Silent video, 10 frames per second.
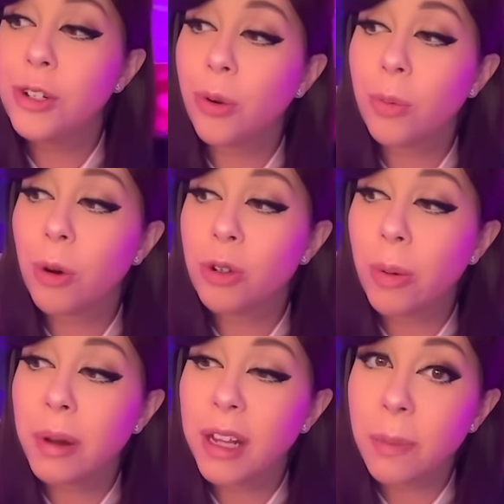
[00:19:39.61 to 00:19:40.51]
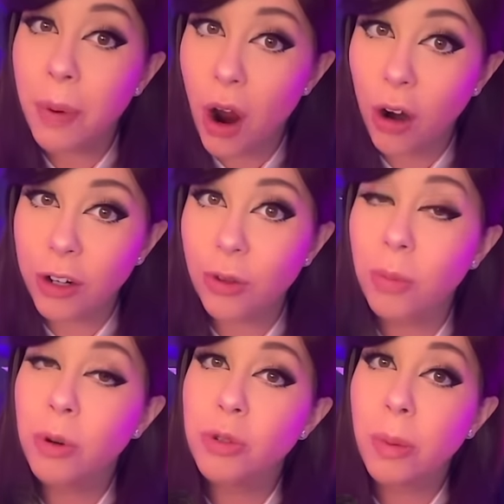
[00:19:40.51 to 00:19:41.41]
Don't approach women at the bar. Don't
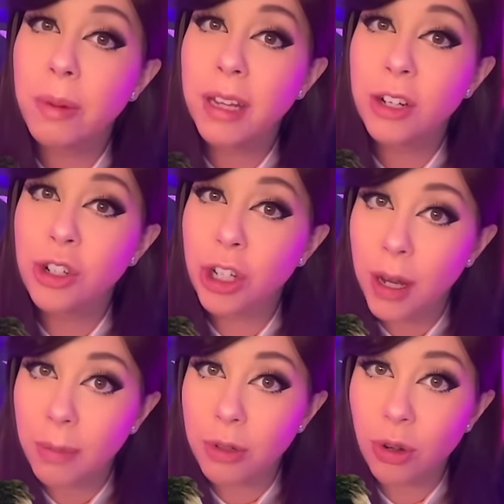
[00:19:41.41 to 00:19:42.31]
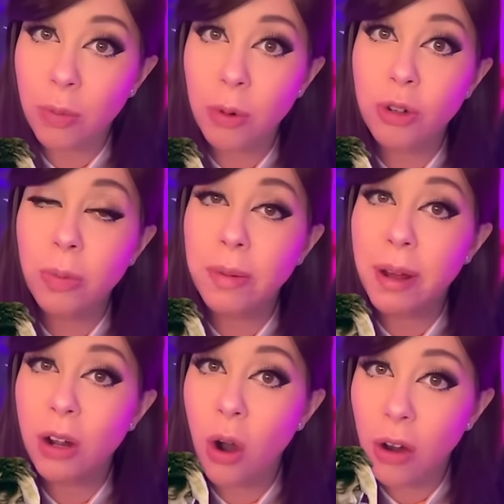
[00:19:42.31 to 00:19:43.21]
approach women at the gym. Don't approach women
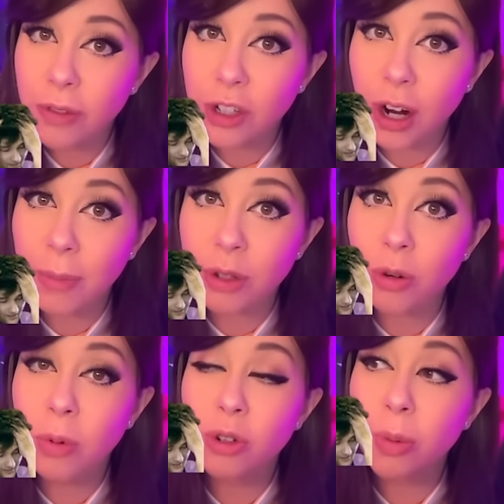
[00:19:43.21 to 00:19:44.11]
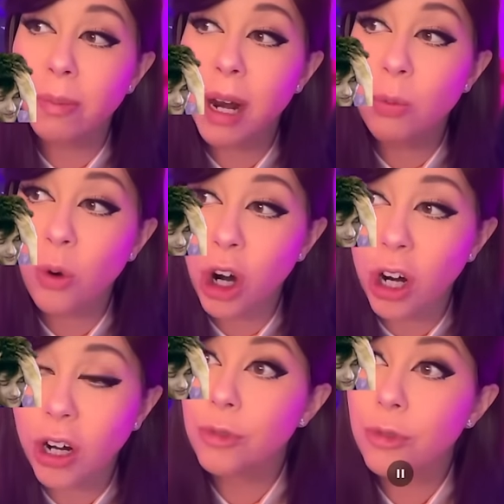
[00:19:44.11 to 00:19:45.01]
at coffee shops. Don't approach women at
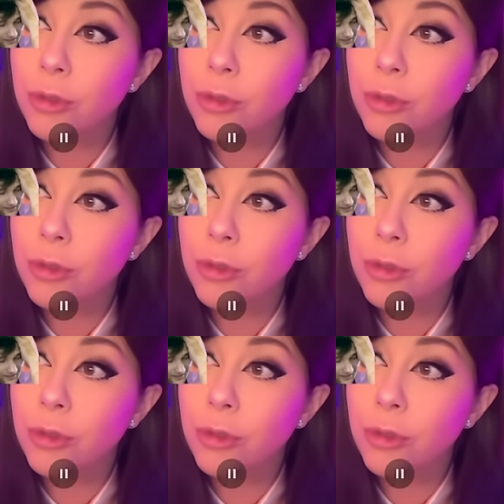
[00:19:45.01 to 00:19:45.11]
work.